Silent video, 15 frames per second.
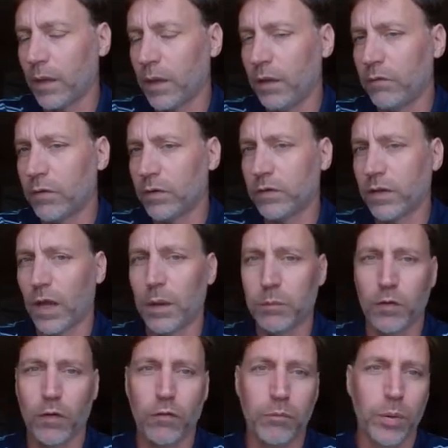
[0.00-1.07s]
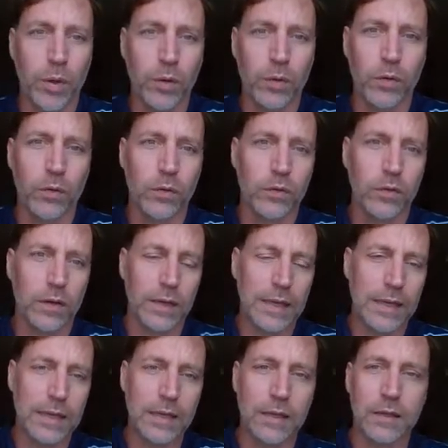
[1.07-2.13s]
even types of burners and
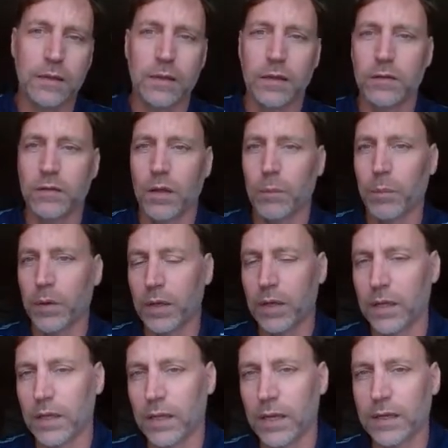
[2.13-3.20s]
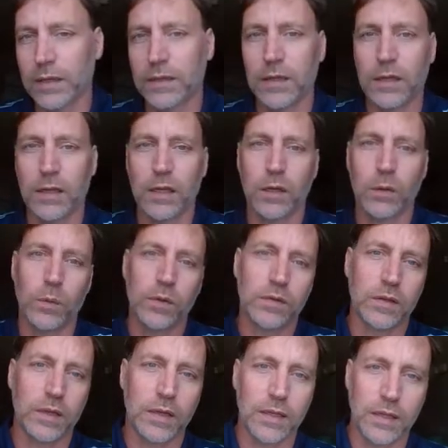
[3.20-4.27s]
heating things up and collecting liquids
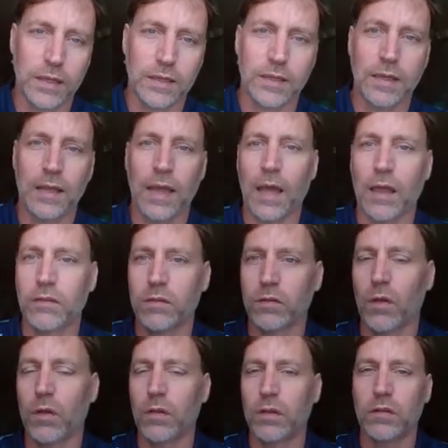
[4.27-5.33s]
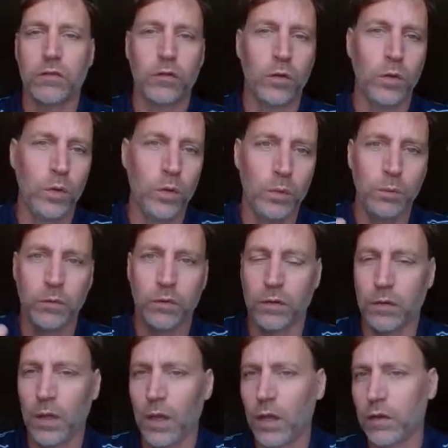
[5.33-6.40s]
and collecting gases, all these tubes
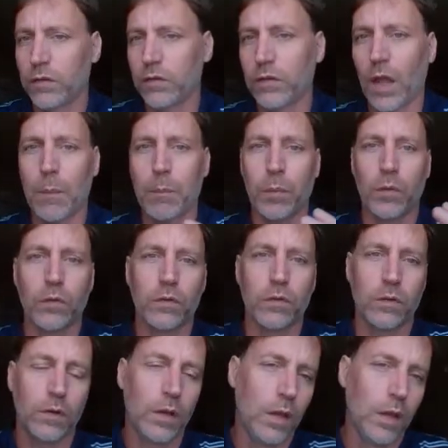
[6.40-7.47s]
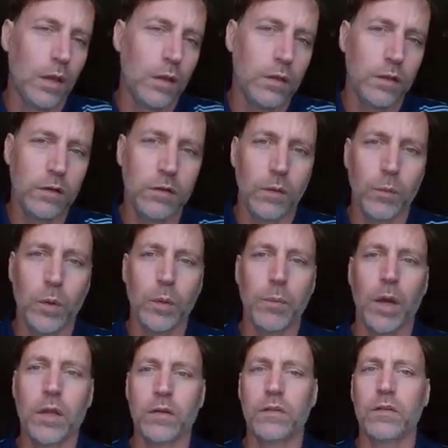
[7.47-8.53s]
and stoppers and things that we
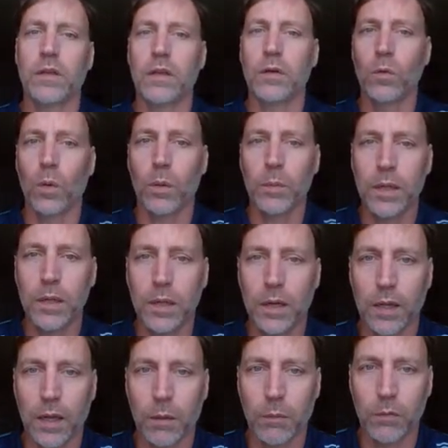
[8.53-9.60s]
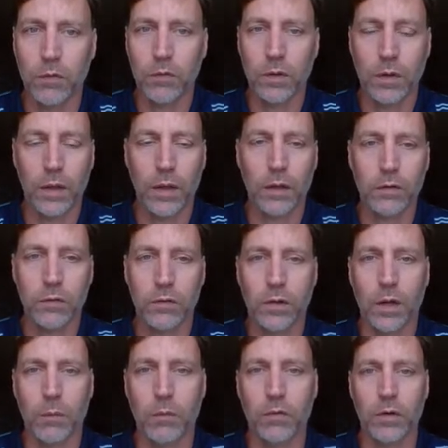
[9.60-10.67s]
might see normally in a chemistry class or a
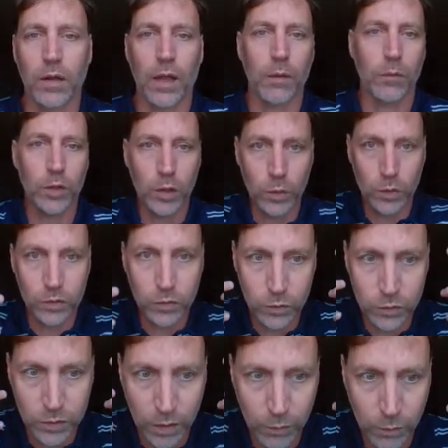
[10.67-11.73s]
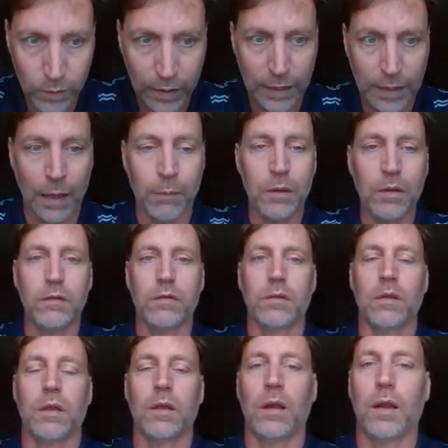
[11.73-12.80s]
chemistry lab. What you associate with a
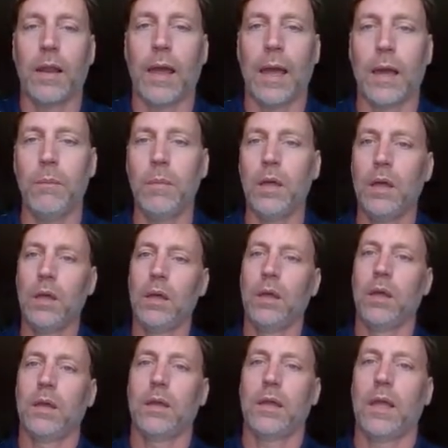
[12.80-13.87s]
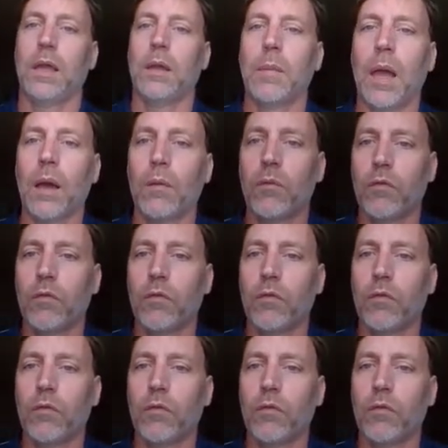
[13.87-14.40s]
chemist in a lab came out